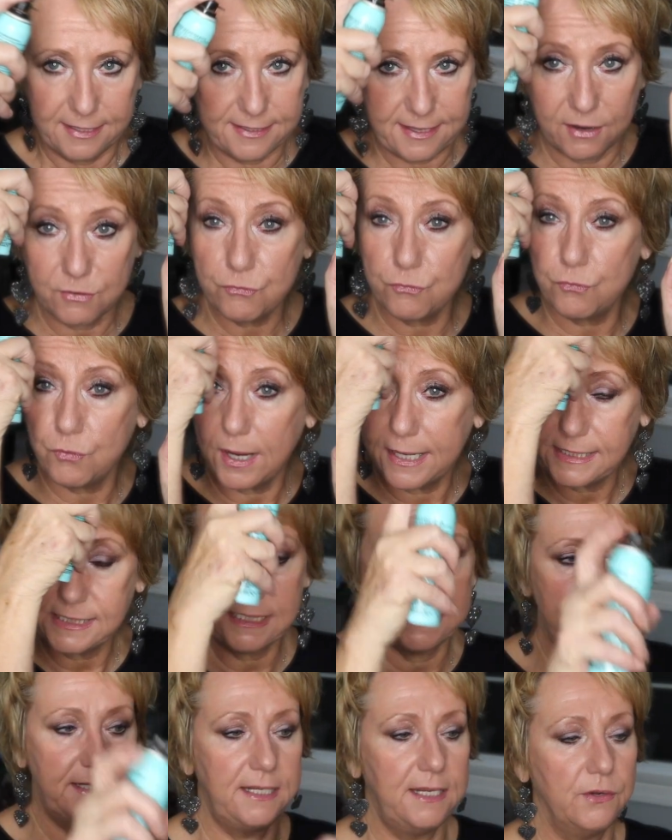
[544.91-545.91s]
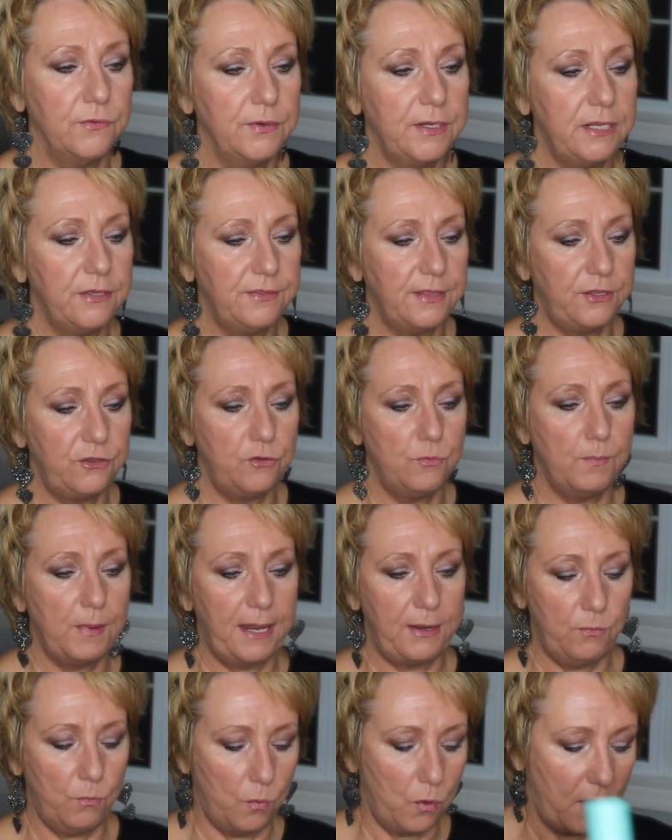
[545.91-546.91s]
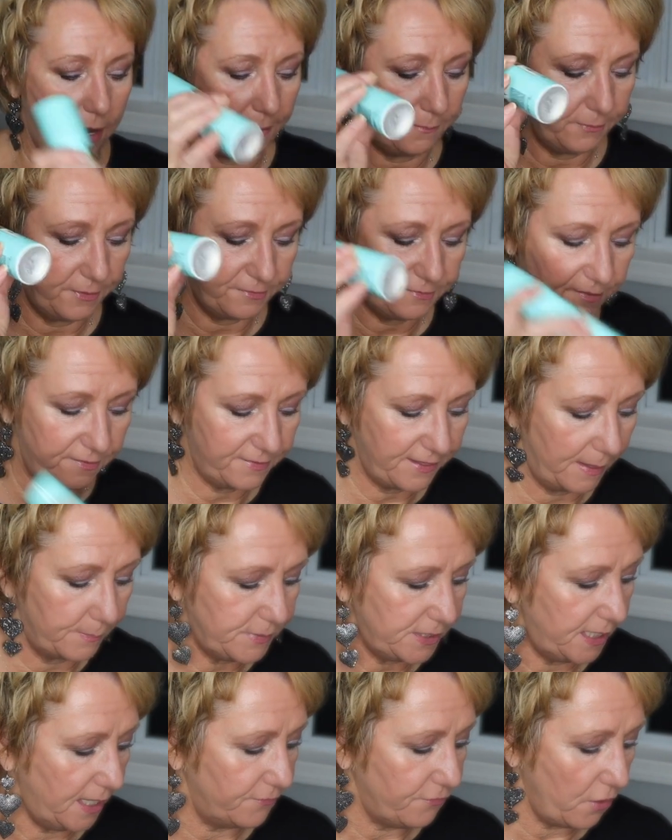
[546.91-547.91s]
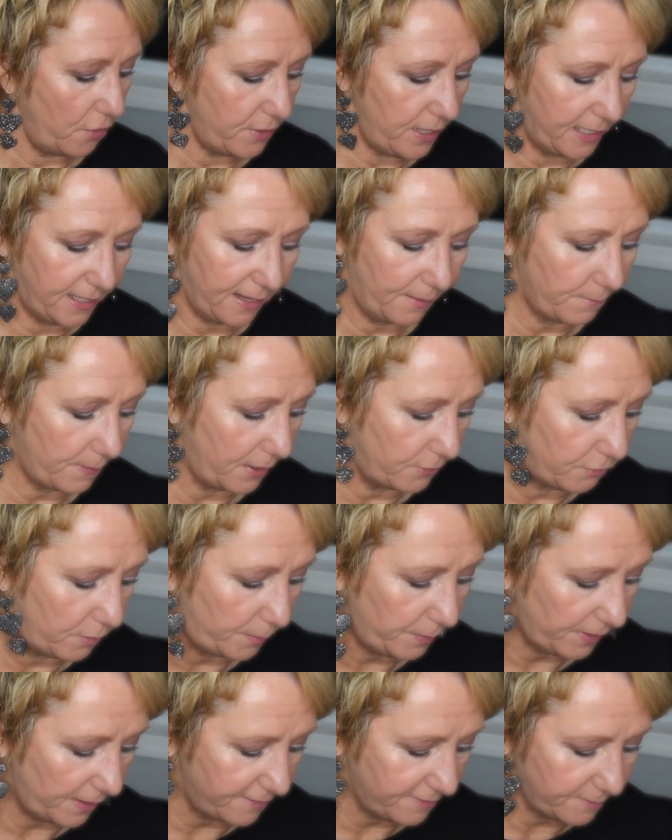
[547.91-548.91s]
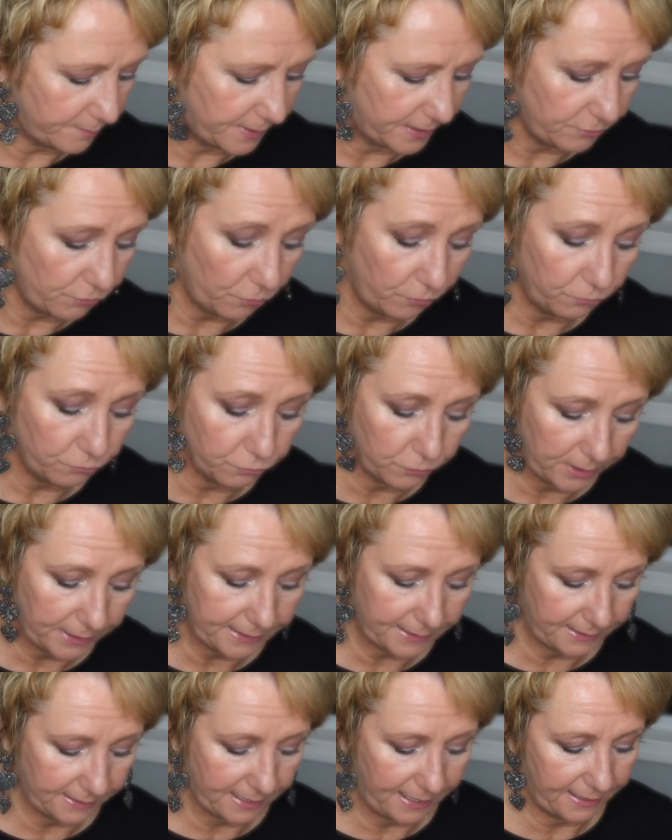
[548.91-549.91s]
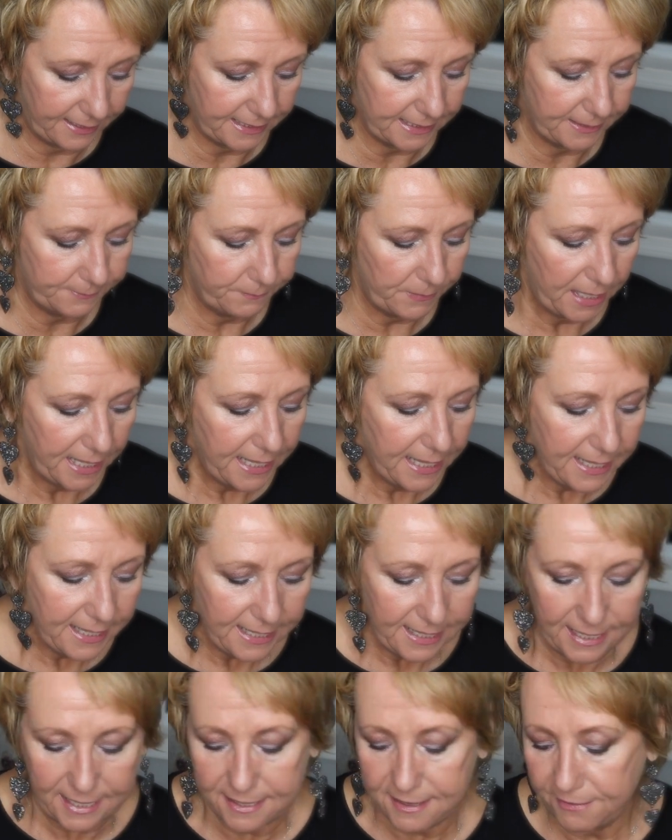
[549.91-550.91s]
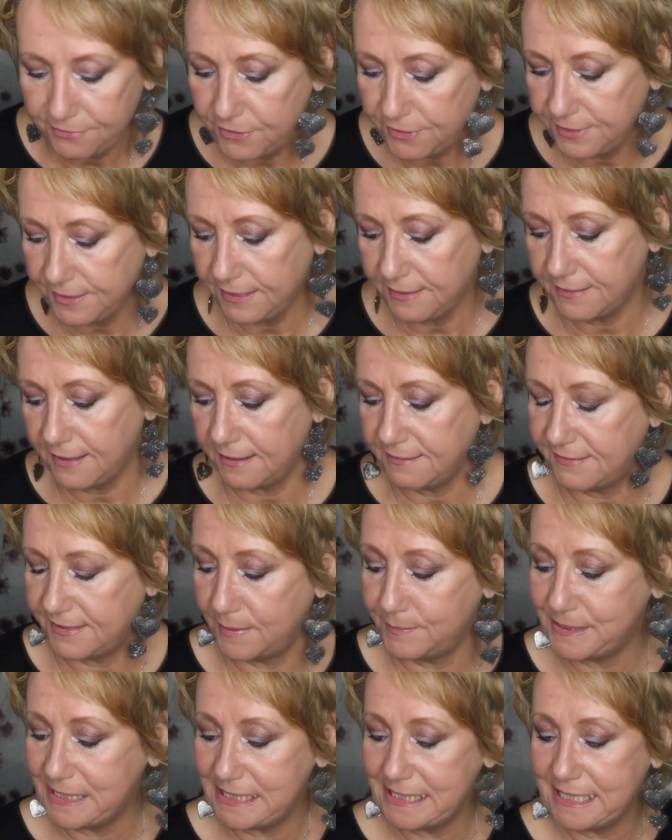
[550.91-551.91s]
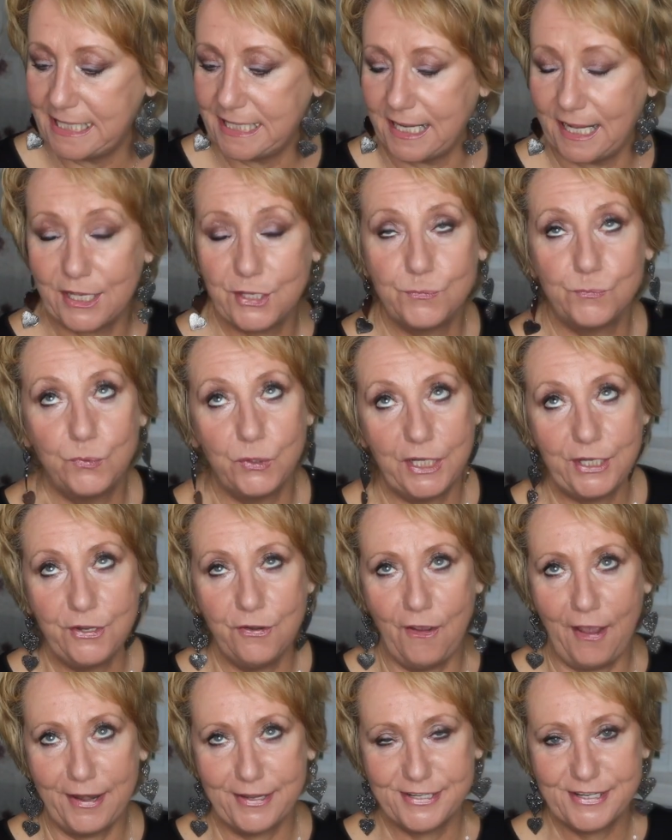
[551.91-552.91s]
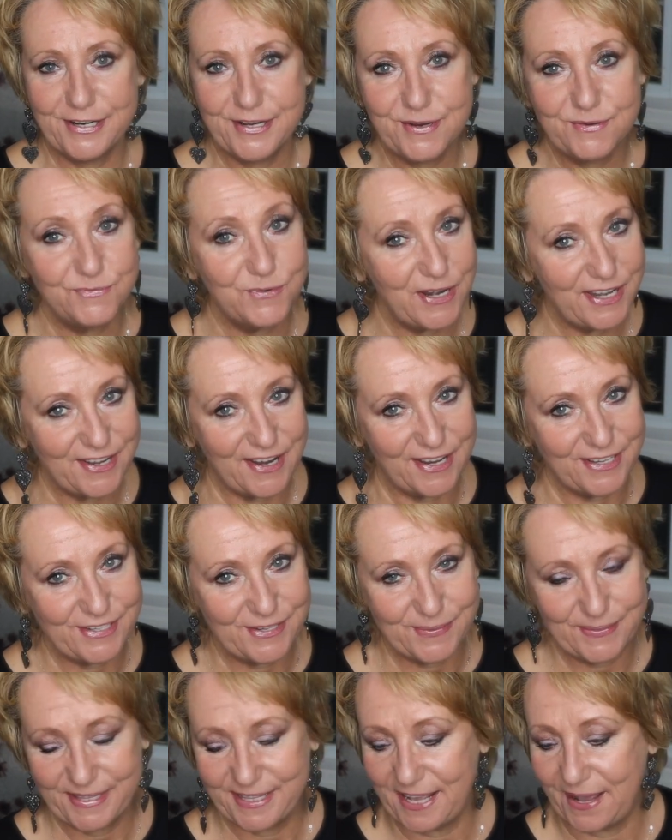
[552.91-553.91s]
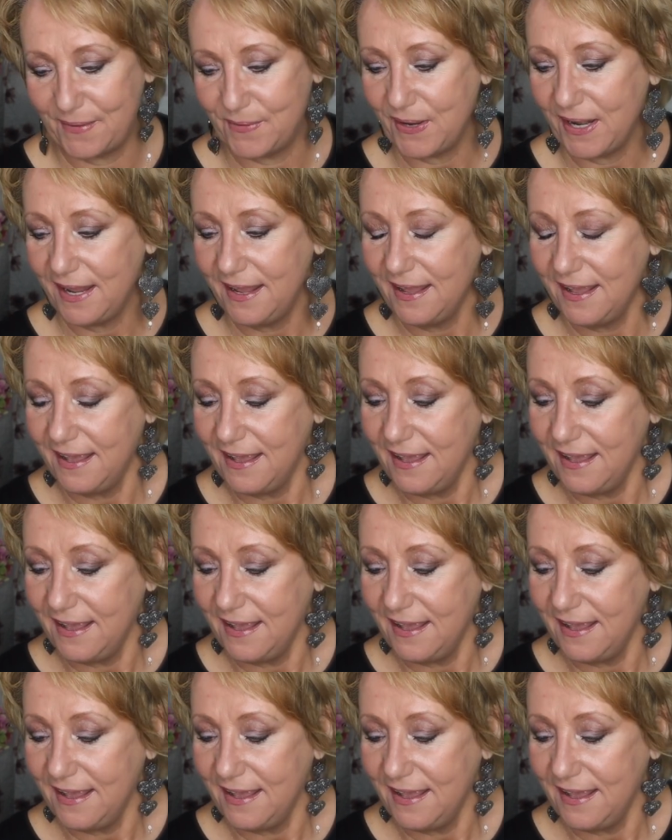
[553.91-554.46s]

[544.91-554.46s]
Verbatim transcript: get right to the area that you might want. This is empty. I've already got my replacement. Really like it. Another thing that's empty that I would not, would not do without